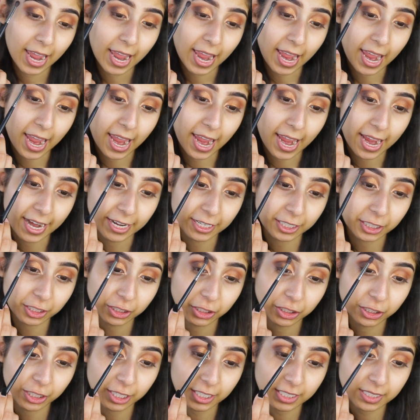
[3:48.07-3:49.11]
and
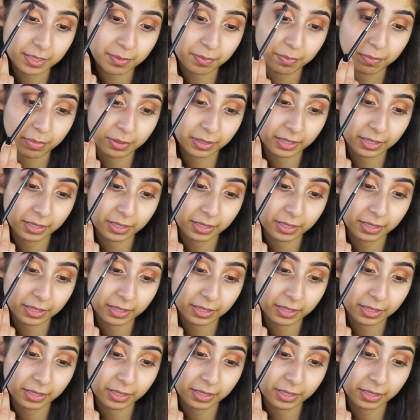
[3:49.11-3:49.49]
just